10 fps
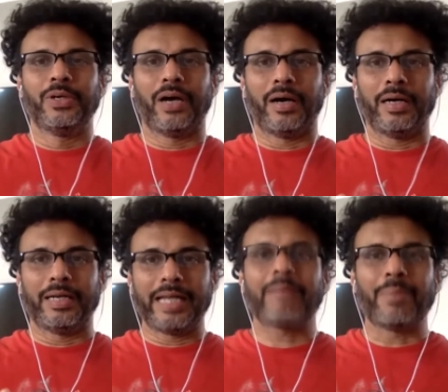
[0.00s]

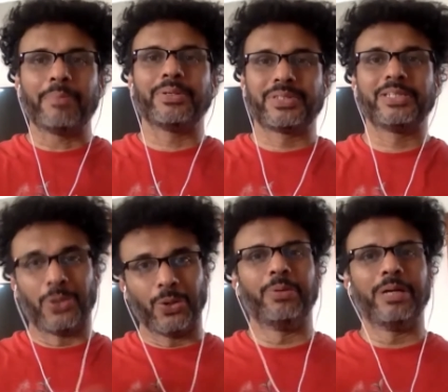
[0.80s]
take my business
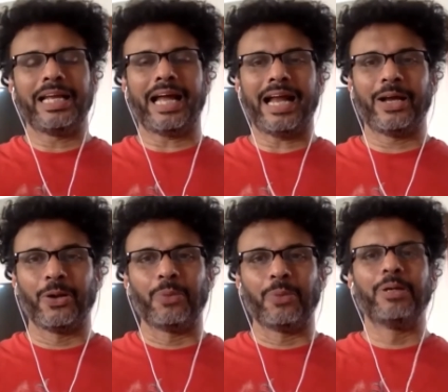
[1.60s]
globally, and a
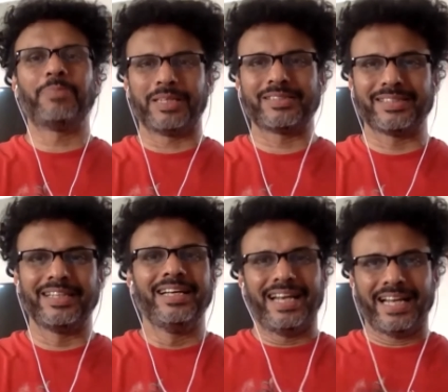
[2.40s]
global person
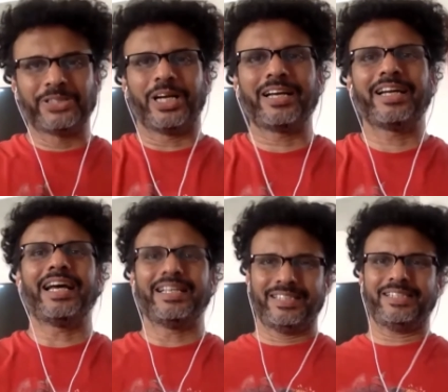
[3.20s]
like Shankar
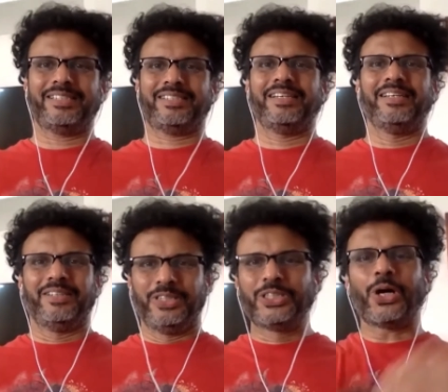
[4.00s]
has just
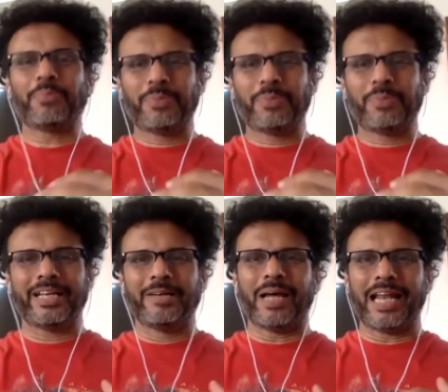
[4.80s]
dropped in my
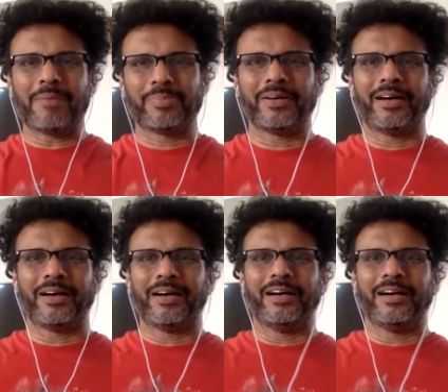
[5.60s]
lap through